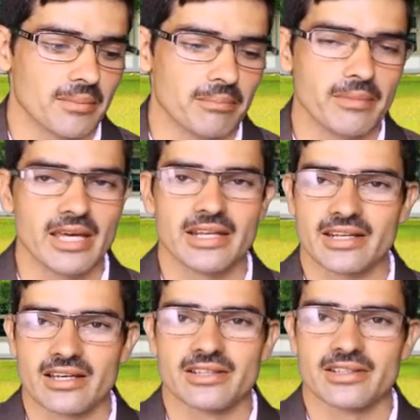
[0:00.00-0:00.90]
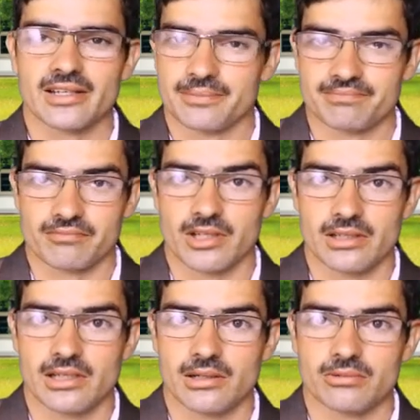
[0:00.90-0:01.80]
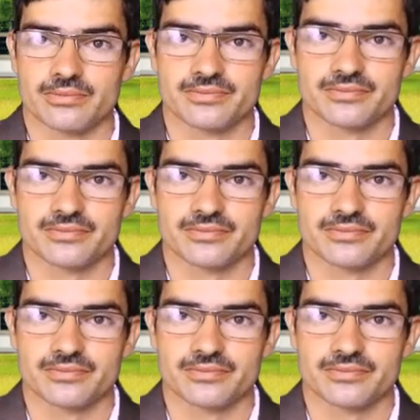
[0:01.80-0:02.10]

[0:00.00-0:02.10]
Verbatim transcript: Me encanta, I love.